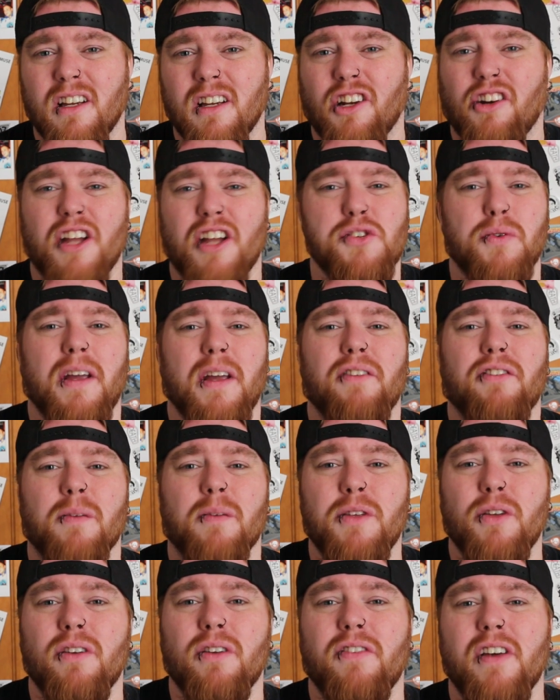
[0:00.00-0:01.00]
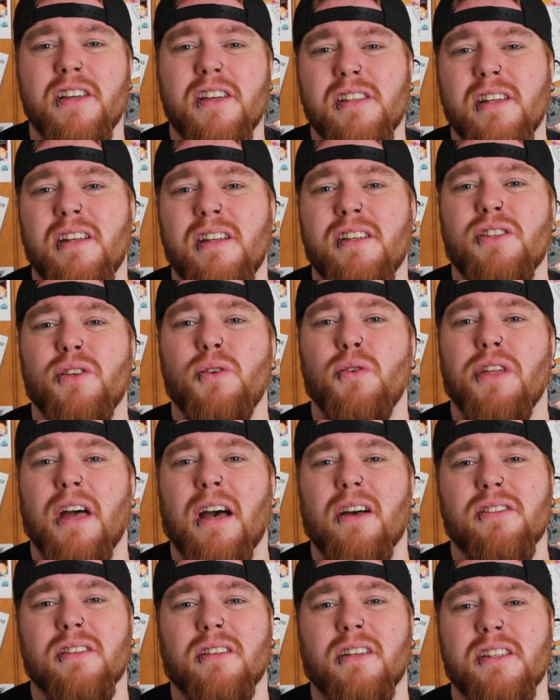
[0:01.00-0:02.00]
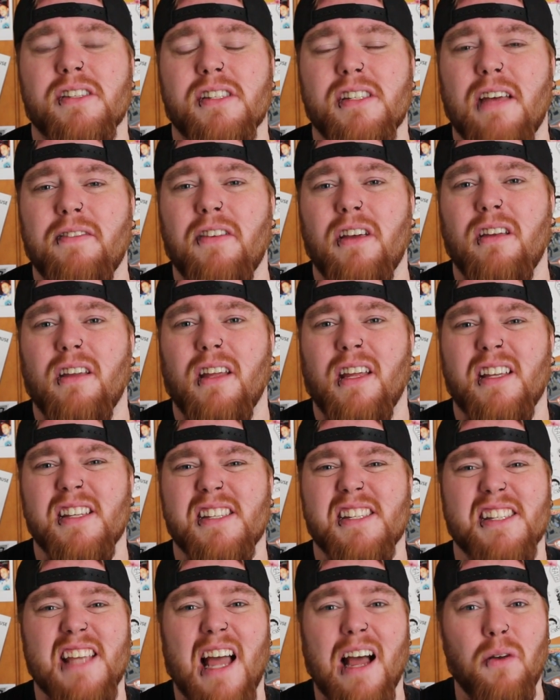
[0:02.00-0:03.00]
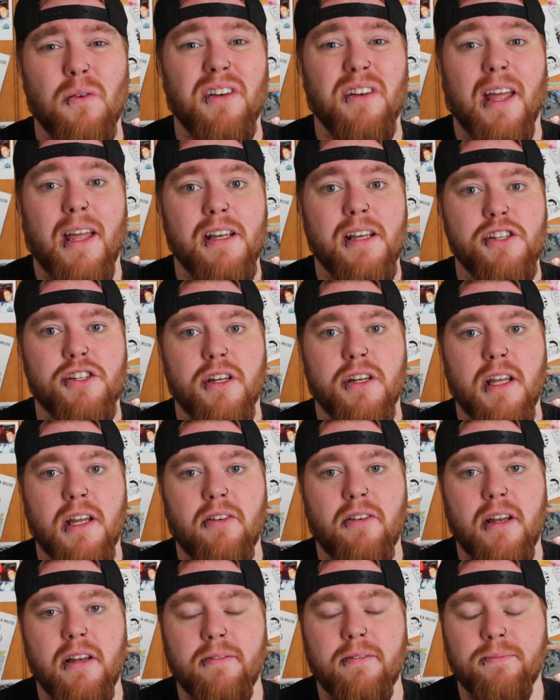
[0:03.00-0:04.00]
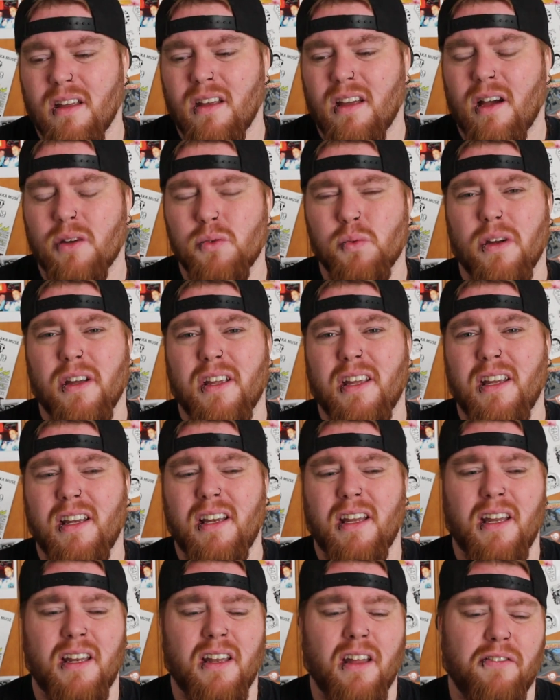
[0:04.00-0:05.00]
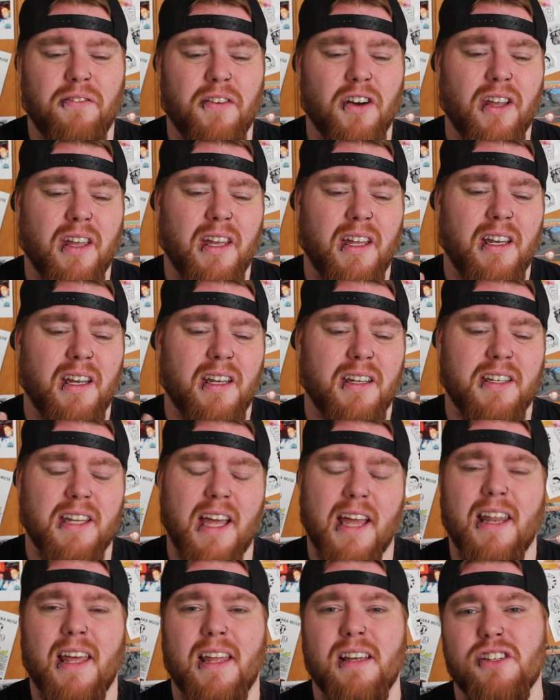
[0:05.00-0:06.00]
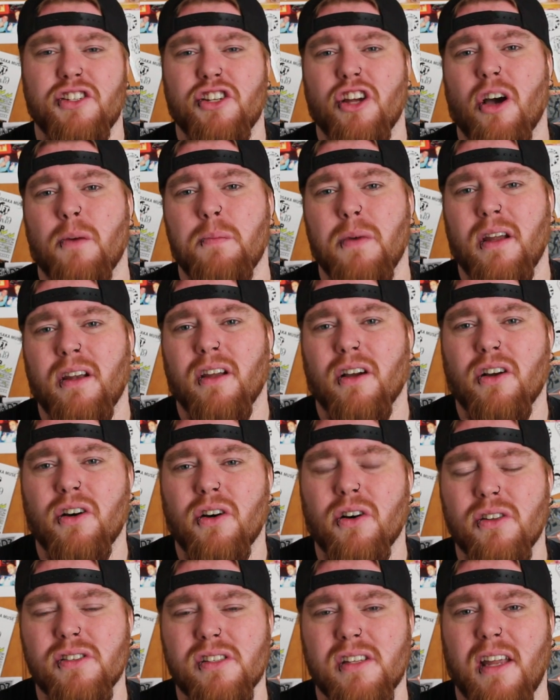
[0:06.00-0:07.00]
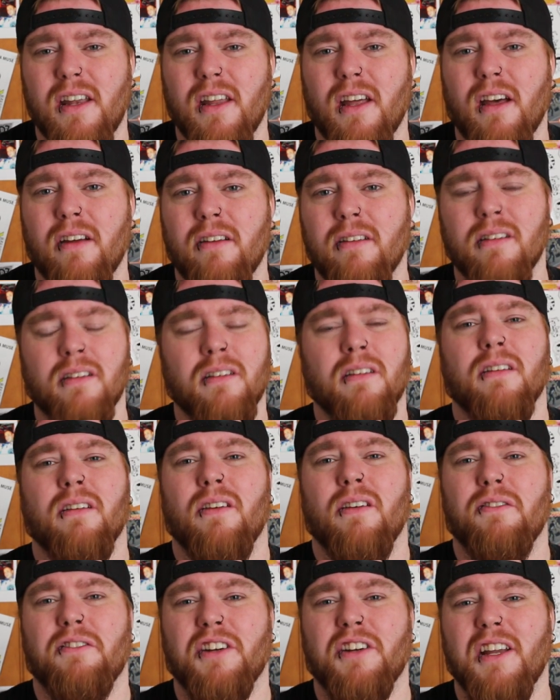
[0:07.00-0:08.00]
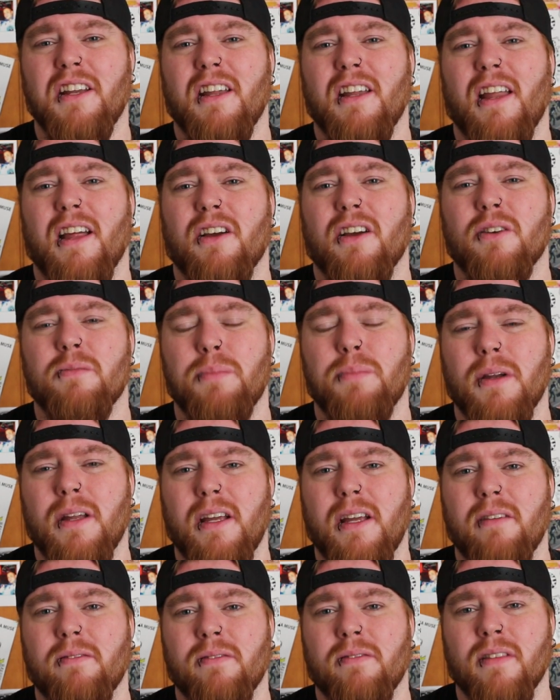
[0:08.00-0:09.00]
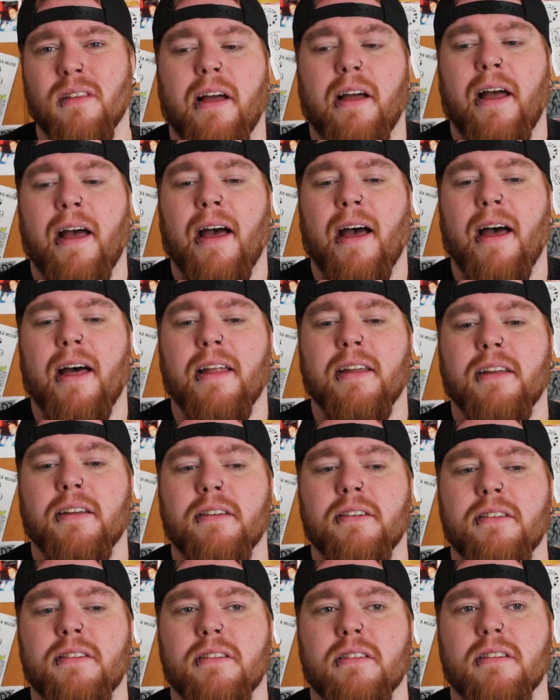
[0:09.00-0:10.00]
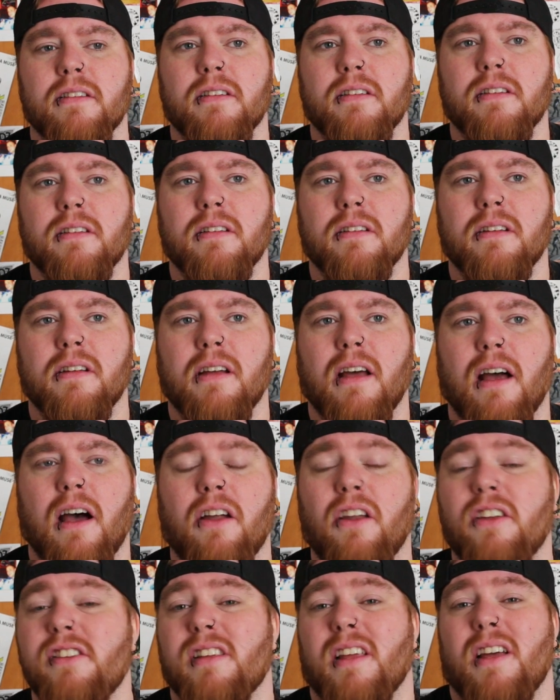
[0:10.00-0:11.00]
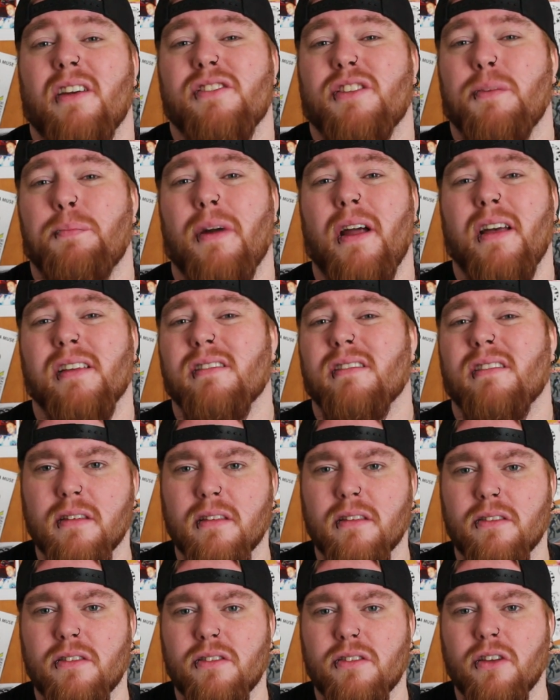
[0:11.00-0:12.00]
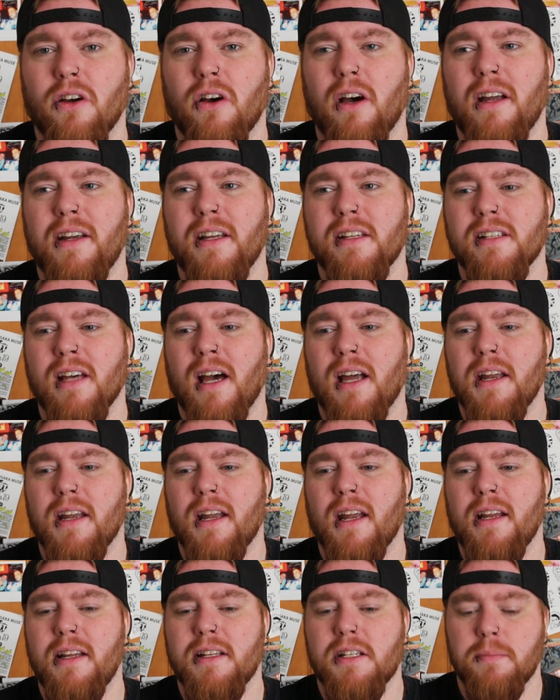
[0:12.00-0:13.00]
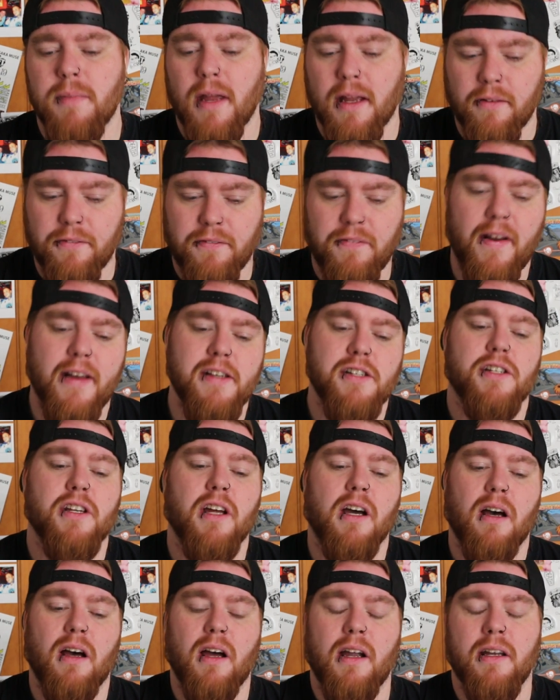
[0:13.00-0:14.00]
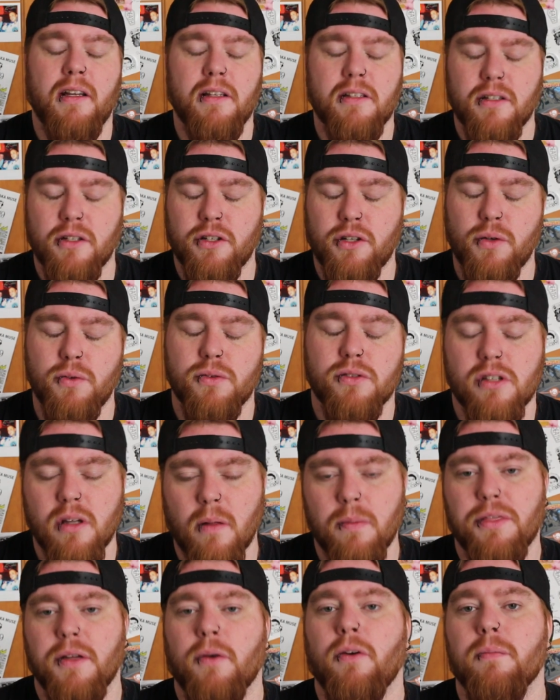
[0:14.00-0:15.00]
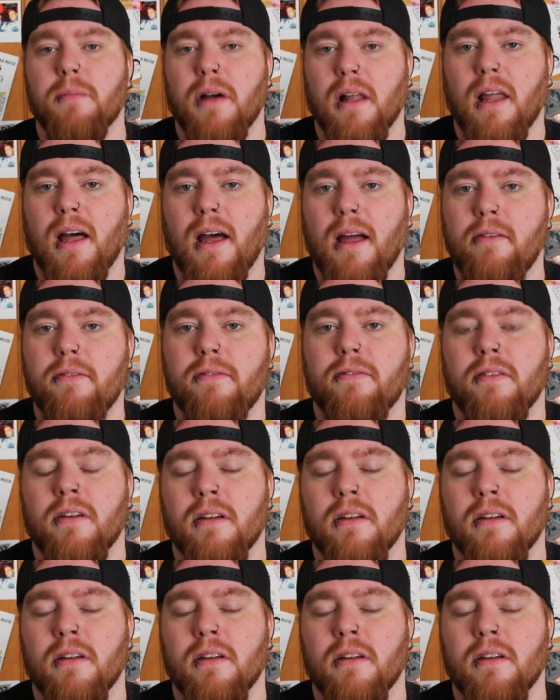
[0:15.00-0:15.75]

Graduated from university in 2007 in sound engineering. I was working in a fucking dead-end job in a call center for an internet company, and honestly I was depressed. So I decided I need to make a fresh start, I need to do something with my life.